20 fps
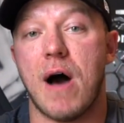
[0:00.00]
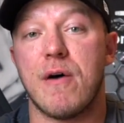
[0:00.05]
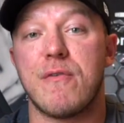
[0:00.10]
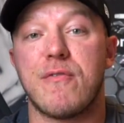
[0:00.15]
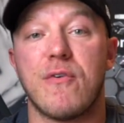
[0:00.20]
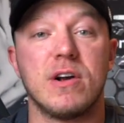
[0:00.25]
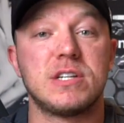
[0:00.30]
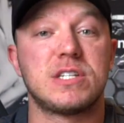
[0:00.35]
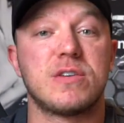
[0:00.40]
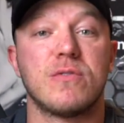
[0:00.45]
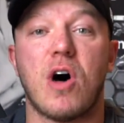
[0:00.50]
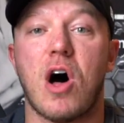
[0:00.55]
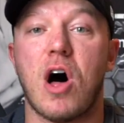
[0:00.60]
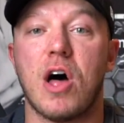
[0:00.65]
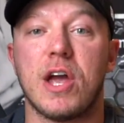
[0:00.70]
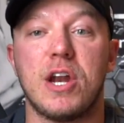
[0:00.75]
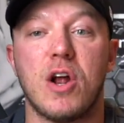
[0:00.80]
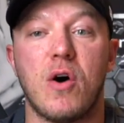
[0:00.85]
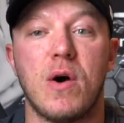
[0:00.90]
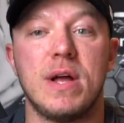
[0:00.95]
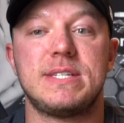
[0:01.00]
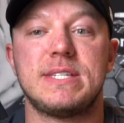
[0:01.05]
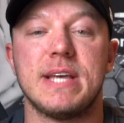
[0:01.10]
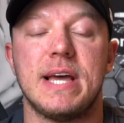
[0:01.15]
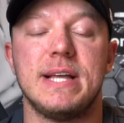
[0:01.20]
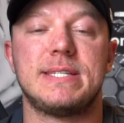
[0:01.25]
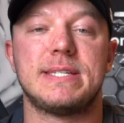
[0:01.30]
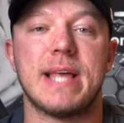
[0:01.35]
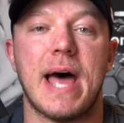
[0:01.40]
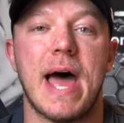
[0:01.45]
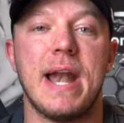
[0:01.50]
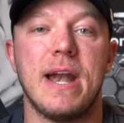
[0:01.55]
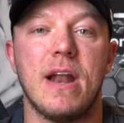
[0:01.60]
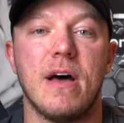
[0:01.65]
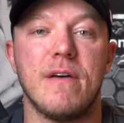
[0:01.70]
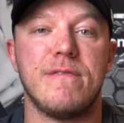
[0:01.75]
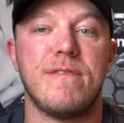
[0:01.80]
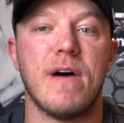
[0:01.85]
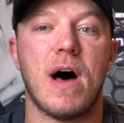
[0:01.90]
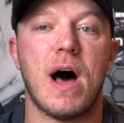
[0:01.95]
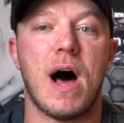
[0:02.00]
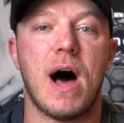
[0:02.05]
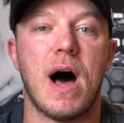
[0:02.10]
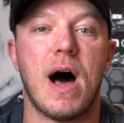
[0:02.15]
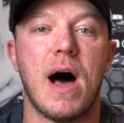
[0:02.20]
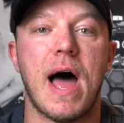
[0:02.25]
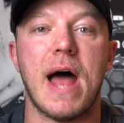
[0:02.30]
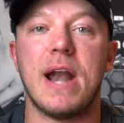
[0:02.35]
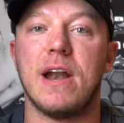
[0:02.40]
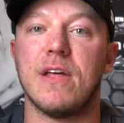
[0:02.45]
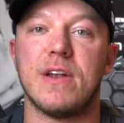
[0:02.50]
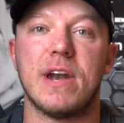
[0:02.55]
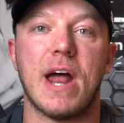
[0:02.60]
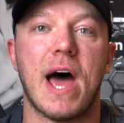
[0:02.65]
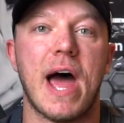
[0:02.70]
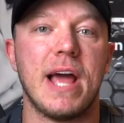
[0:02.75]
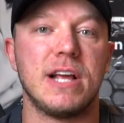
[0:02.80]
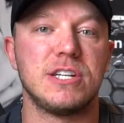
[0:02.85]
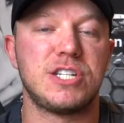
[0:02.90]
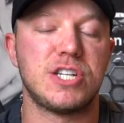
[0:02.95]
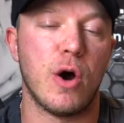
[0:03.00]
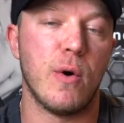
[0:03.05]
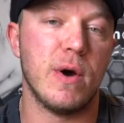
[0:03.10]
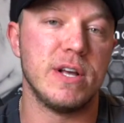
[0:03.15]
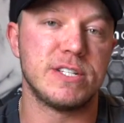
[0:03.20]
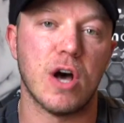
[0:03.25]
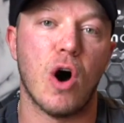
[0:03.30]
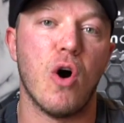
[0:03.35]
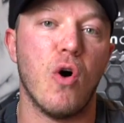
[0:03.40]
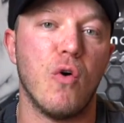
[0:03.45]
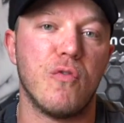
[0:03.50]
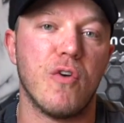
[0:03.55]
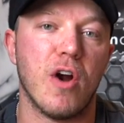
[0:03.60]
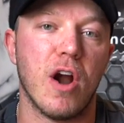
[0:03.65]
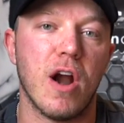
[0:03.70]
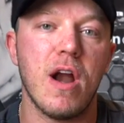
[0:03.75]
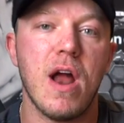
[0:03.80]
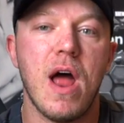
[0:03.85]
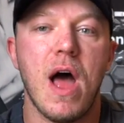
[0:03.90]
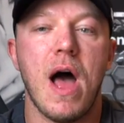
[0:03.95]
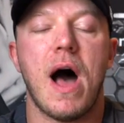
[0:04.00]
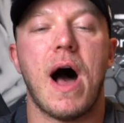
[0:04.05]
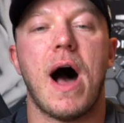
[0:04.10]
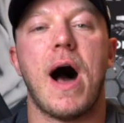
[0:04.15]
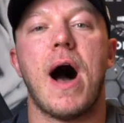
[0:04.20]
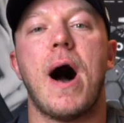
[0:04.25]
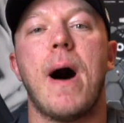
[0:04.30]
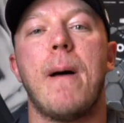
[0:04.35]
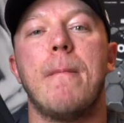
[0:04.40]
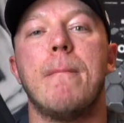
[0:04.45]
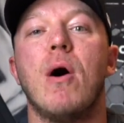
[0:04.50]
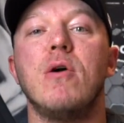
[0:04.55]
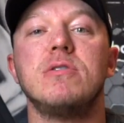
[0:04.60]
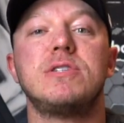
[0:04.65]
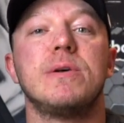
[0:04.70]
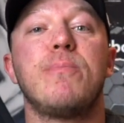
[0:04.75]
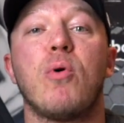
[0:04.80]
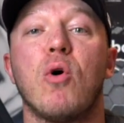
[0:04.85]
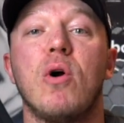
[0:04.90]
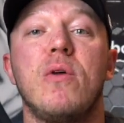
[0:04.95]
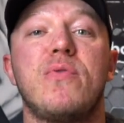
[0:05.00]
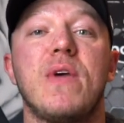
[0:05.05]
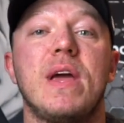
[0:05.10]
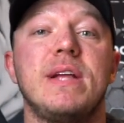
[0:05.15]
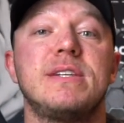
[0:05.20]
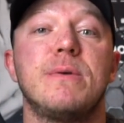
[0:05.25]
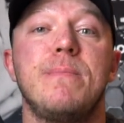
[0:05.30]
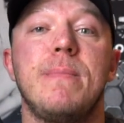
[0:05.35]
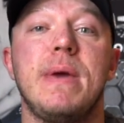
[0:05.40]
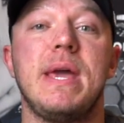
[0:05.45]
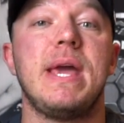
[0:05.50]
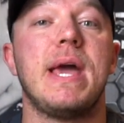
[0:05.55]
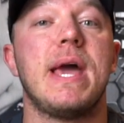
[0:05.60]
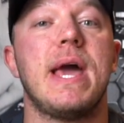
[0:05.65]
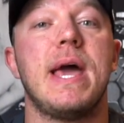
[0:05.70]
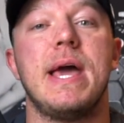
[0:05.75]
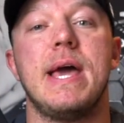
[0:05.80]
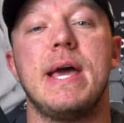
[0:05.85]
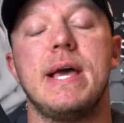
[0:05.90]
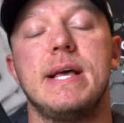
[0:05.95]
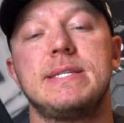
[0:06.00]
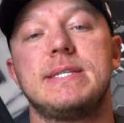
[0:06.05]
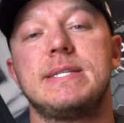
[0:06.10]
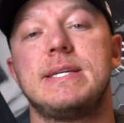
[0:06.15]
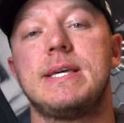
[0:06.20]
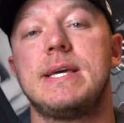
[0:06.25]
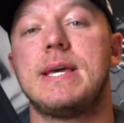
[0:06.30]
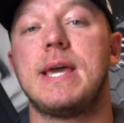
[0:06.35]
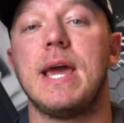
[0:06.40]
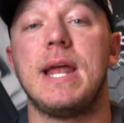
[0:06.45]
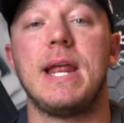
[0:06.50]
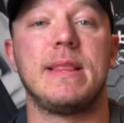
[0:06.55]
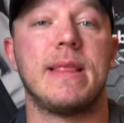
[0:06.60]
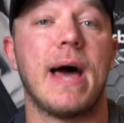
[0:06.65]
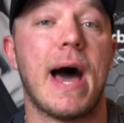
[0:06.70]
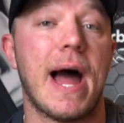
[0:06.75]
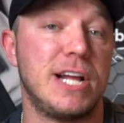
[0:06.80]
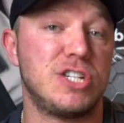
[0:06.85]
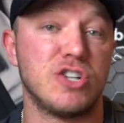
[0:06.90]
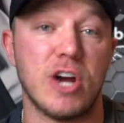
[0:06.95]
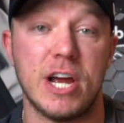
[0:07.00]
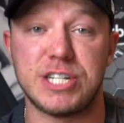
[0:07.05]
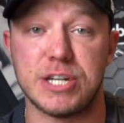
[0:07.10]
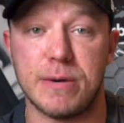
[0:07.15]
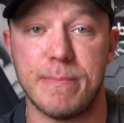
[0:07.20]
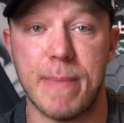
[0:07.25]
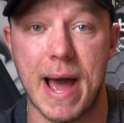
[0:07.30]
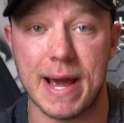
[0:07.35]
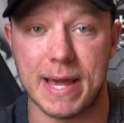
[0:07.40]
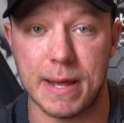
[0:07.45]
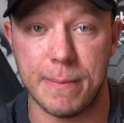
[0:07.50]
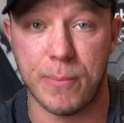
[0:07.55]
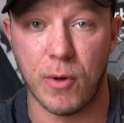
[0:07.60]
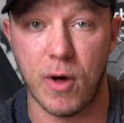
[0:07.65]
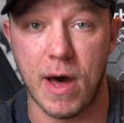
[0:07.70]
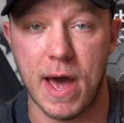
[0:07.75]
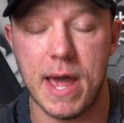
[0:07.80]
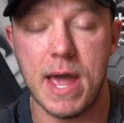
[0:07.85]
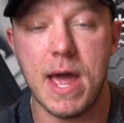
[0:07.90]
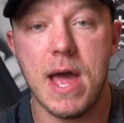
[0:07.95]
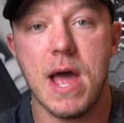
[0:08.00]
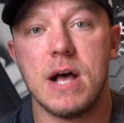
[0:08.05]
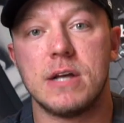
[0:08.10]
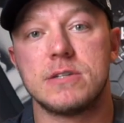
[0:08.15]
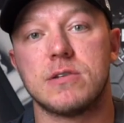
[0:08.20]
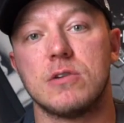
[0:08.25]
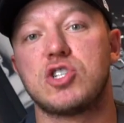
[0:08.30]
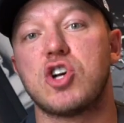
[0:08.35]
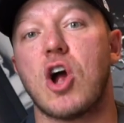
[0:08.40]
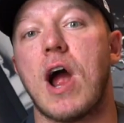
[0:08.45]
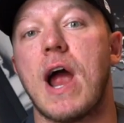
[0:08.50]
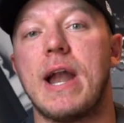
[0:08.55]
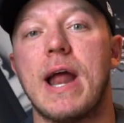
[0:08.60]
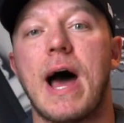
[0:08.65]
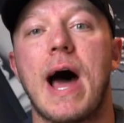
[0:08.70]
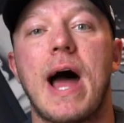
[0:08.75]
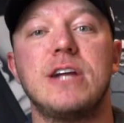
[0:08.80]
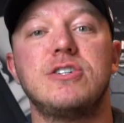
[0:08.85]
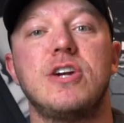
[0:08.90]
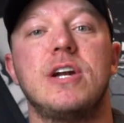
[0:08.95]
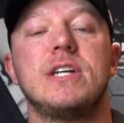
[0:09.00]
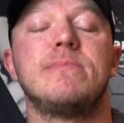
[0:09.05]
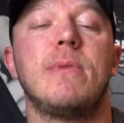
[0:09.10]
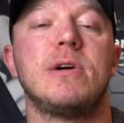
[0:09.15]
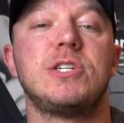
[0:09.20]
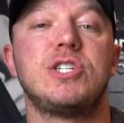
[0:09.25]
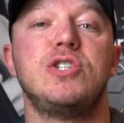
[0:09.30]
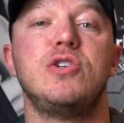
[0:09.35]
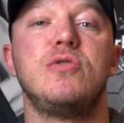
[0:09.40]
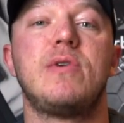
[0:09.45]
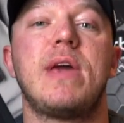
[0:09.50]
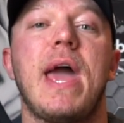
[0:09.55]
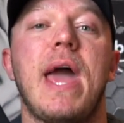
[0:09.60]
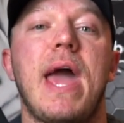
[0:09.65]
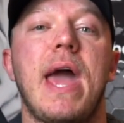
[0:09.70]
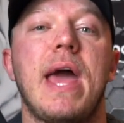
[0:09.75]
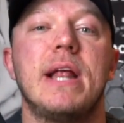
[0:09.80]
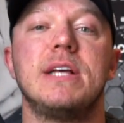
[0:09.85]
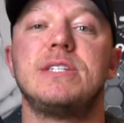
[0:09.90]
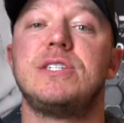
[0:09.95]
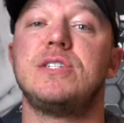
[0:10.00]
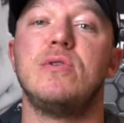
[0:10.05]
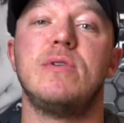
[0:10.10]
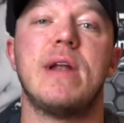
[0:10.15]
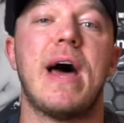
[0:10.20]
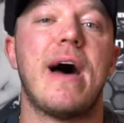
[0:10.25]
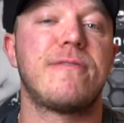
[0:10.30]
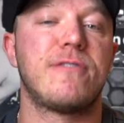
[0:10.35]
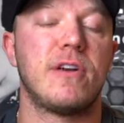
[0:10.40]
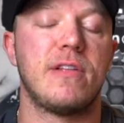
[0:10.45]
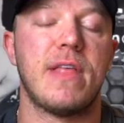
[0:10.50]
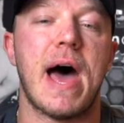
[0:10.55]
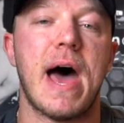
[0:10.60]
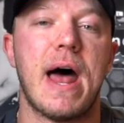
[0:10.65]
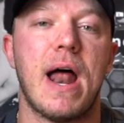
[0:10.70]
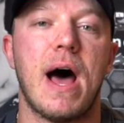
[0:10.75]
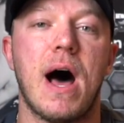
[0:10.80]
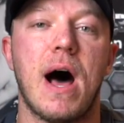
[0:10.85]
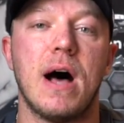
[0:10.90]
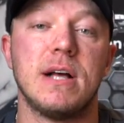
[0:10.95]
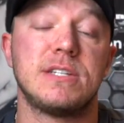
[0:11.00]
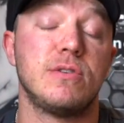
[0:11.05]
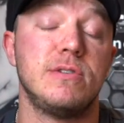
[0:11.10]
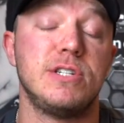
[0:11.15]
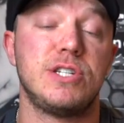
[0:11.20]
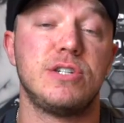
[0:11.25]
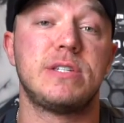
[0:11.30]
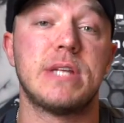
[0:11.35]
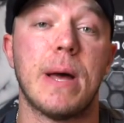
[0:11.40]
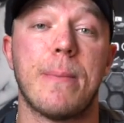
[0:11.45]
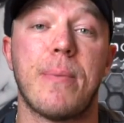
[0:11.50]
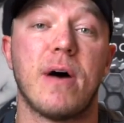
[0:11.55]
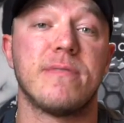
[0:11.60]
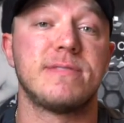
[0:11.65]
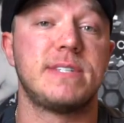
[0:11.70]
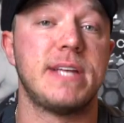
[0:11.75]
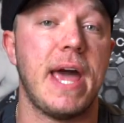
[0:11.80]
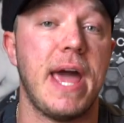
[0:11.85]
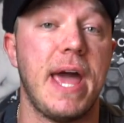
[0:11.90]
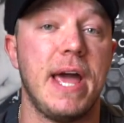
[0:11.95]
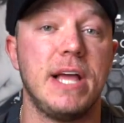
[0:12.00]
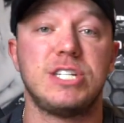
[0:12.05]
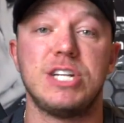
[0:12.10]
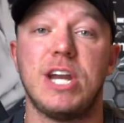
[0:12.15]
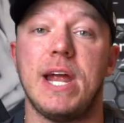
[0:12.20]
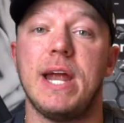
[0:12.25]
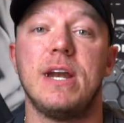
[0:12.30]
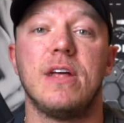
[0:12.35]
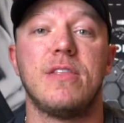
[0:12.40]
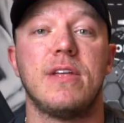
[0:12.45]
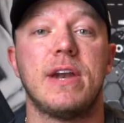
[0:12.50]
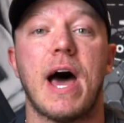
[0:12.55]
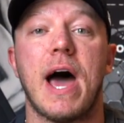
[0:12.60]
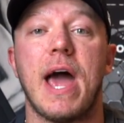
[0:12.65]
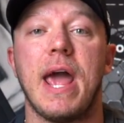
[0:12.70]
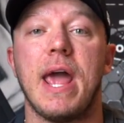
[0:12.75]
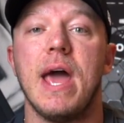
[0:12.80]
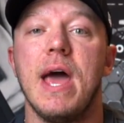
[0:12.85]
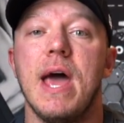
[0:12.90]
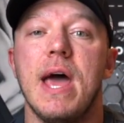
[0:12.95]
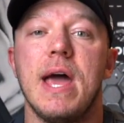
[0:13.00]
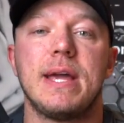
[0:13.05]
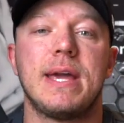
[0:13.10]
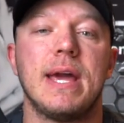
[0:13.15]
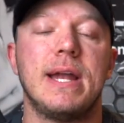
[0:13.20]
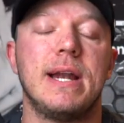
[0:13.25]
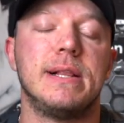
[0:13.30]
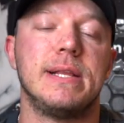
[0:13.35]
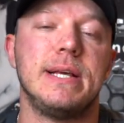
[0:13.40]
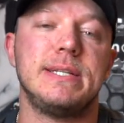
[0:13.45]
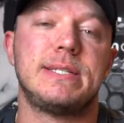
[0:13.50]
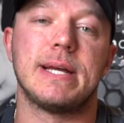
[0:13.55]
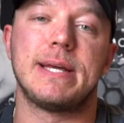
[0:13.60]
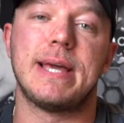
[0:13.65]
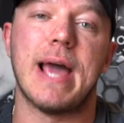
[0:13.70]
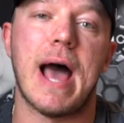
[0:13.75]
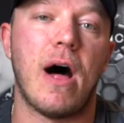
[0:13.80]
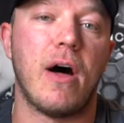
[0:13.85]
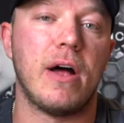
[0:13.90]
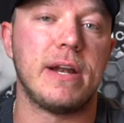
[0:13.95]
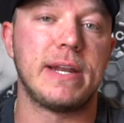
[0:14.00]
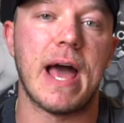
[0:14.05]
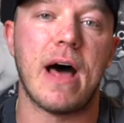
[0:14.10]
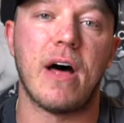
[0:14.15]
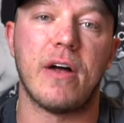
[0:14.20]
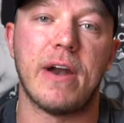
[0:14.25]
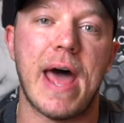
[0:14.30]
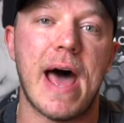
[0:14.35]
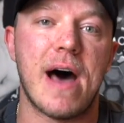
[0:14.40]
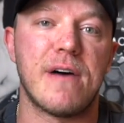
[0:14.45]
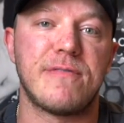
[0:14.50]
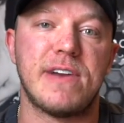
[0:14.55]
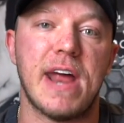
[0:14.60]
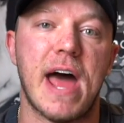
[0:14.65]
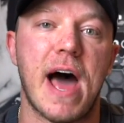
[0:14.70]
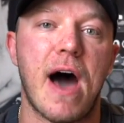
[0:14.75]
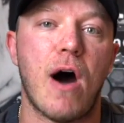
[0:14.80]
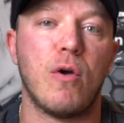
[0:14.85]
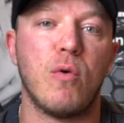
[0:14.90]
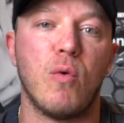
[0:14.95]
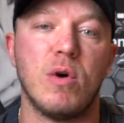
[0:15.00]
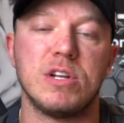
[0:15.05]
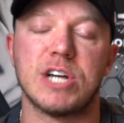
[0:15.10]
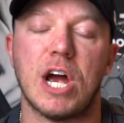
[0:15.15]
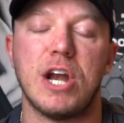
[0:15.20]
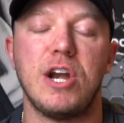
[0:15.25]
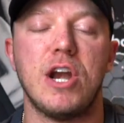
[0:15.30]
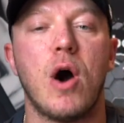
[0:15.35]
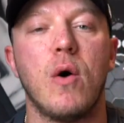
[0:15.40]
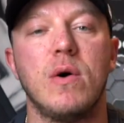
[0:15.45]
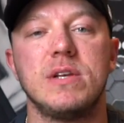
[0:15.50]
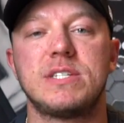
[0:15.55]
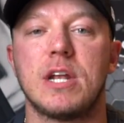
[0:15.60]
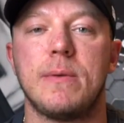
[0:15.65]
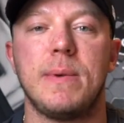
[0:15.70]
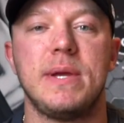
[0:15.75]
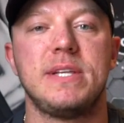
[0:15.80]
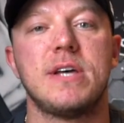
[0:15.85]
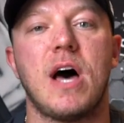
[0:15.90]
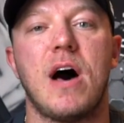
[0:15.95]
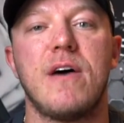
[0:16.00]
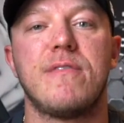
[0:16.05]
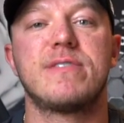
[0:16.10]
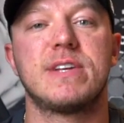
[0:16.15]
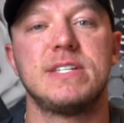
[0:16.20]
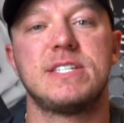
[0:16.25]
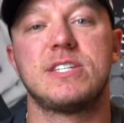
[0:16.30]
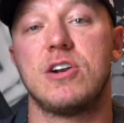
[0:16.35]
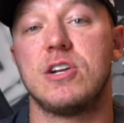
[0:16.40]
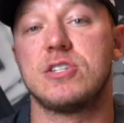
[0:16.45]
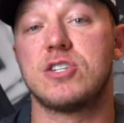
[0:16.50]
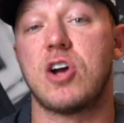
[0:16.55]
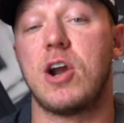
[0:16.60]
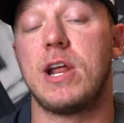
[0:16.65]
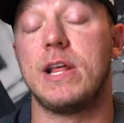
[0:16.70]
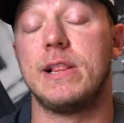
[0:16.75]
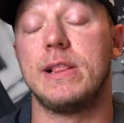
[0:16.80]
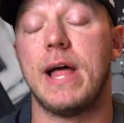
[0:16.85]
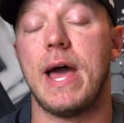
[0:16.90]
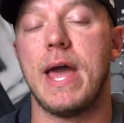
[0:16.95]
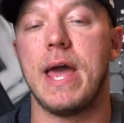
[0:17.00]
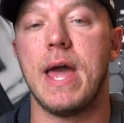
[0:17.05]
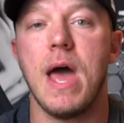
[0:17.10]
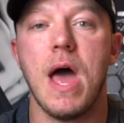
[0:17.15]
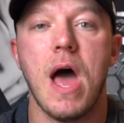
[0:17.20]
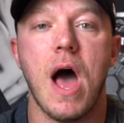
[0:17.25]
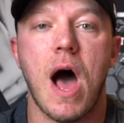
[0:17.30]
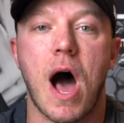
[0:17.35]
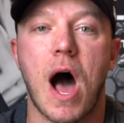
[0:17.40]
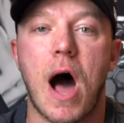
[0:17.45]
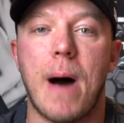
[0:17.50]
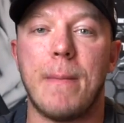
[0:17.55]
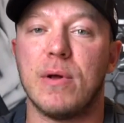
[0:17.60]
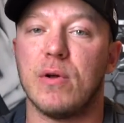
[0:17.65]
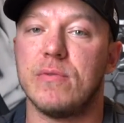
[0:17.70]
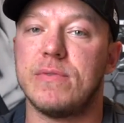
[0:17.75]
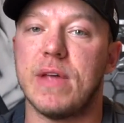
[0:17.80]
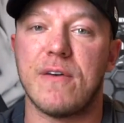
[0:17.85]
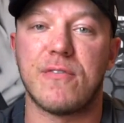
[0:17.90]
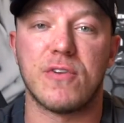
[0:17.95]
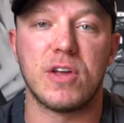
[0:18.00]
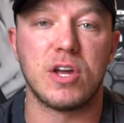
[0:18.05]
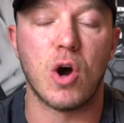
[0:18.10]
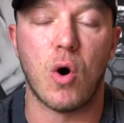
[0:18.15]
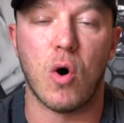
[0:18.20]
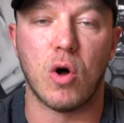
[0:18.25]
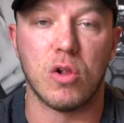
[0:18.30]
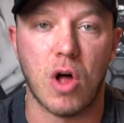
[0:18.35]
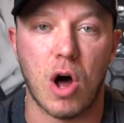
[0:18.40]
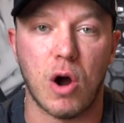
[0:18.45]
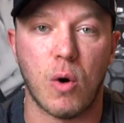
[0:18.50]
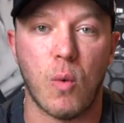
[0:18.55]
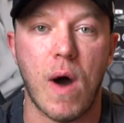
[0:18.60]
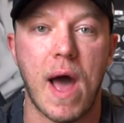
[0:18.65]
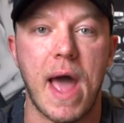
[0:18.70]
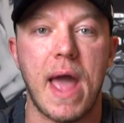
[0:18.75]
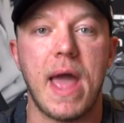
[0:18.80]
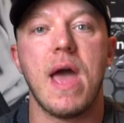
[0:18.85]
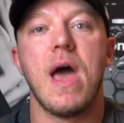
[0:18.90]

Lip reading: first of all, it's the end of the night, show is over. Most important thing to me is getting the hydration back in play. So trying to hydrate as much as you can. As soon after that, as soon as you step off stage and into the night, getting at least a gallon and a half down, which I know is going to be tough considering it's already late, but it'll definitely go a long way.